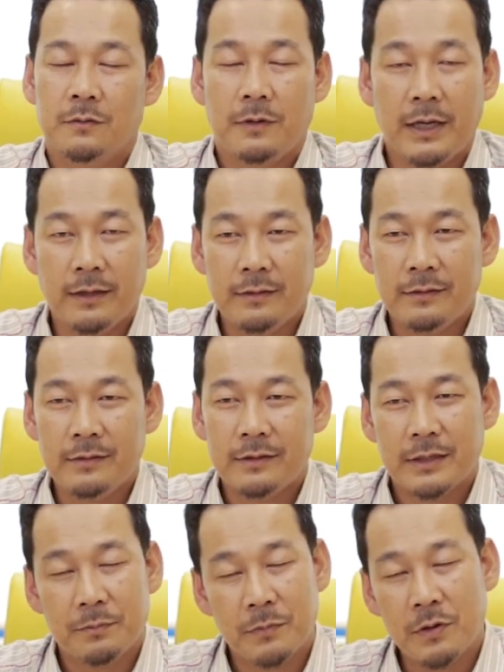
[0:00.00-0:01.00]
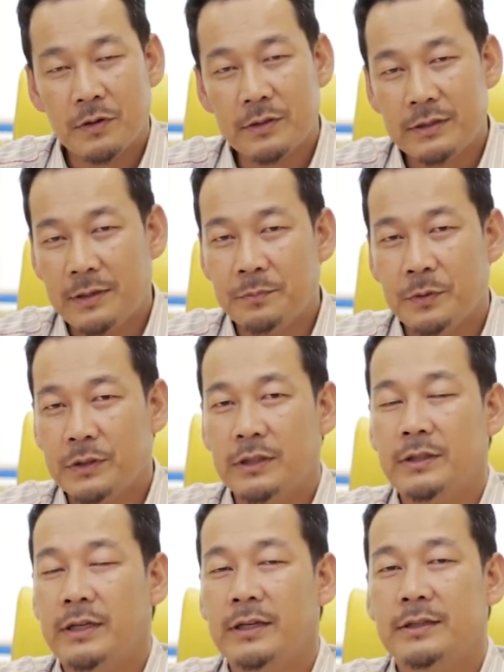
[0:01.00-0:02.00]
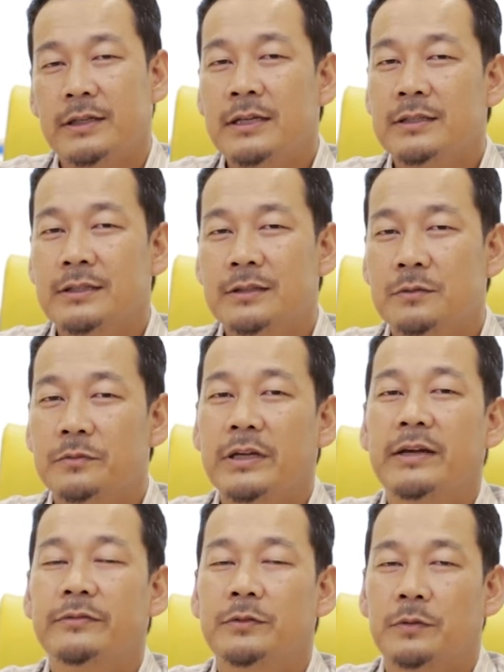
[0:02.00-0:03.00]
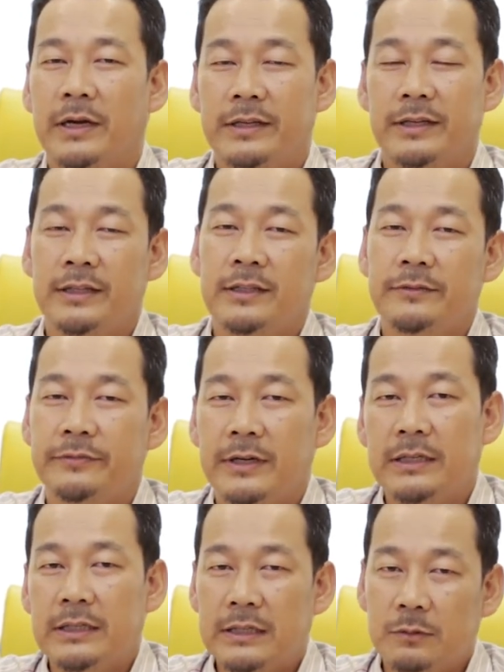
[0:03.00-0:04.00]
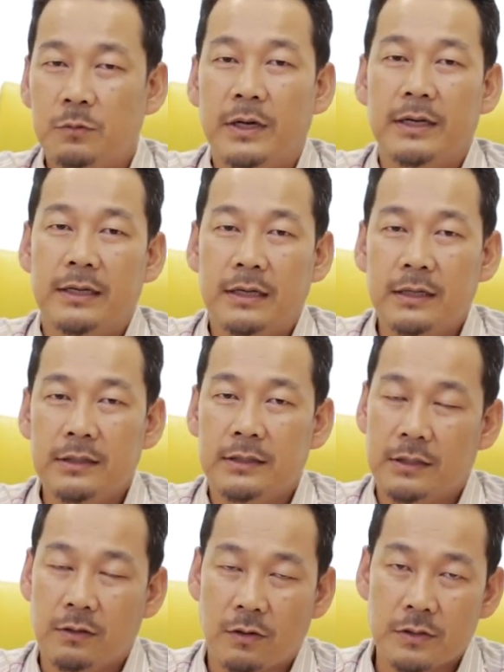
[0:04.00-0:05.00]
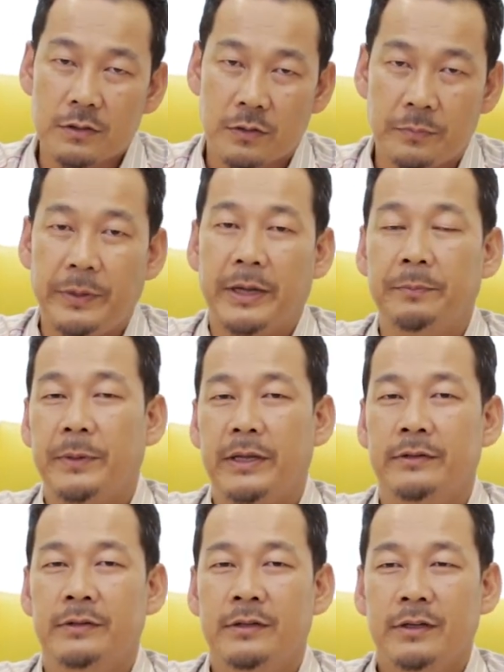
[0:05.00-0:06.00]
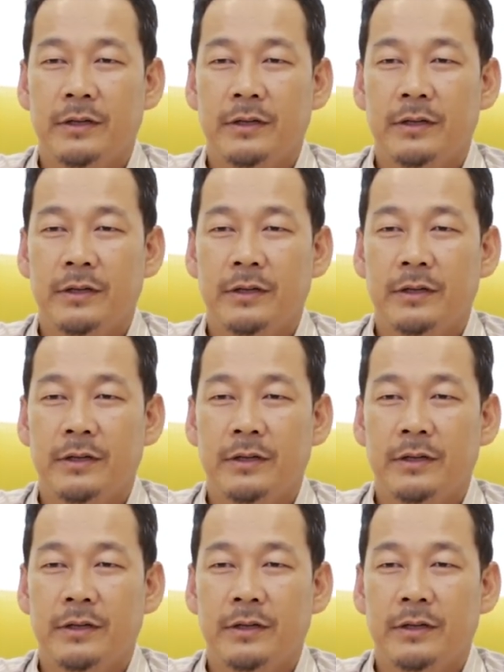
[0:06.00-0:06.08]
One, the most important thing is we have to identify what are the cause of back pain.